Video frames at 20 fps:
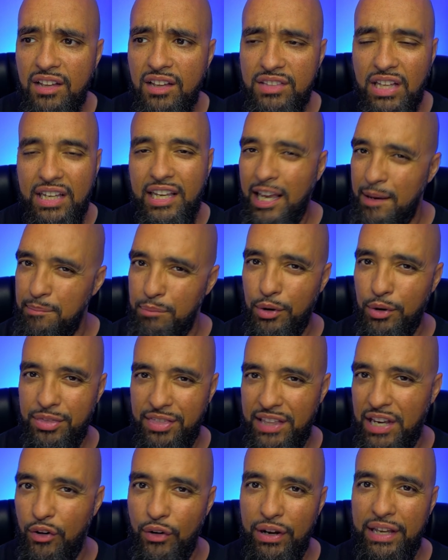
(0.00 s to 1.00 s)
the Kimber
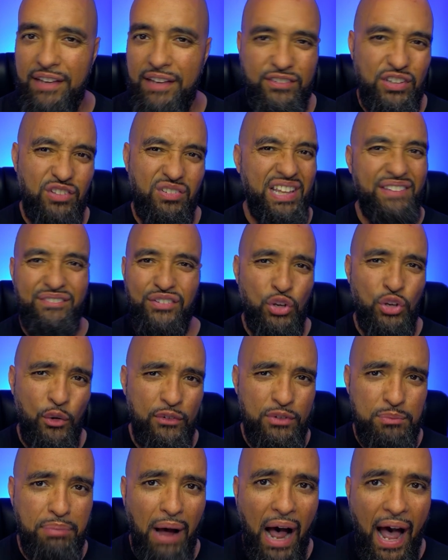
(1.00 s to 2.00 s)
theory, if you
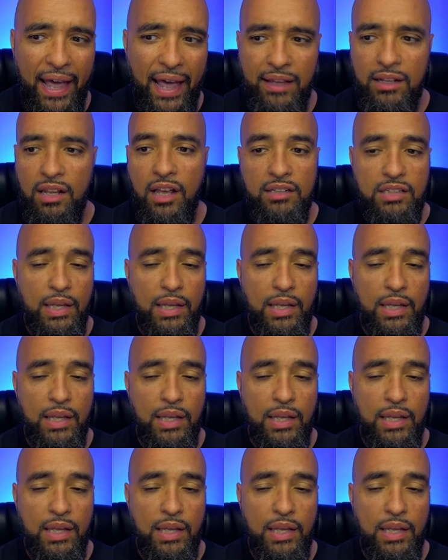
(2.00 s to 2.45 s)
even buy it.